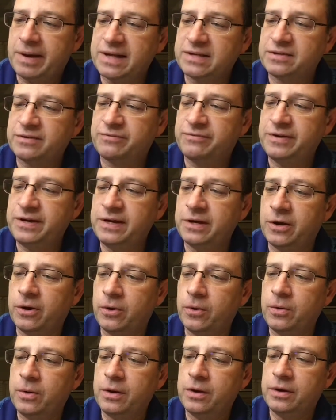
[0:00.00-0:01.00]

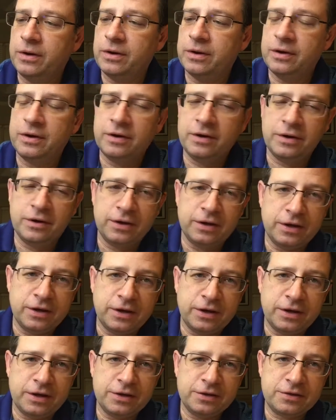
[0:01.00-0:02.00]
Pacifino
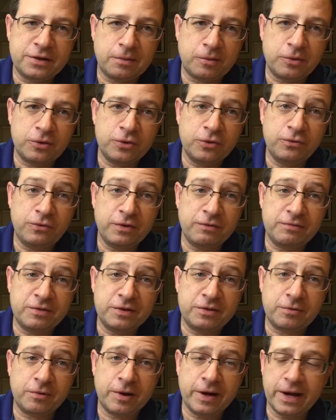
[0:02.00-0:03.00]
is number
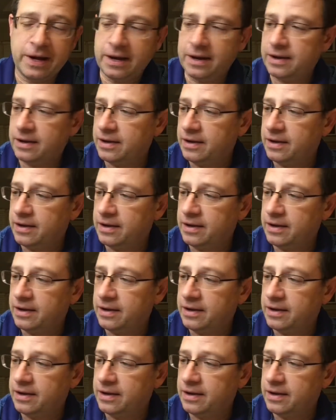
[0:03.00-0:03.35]
253.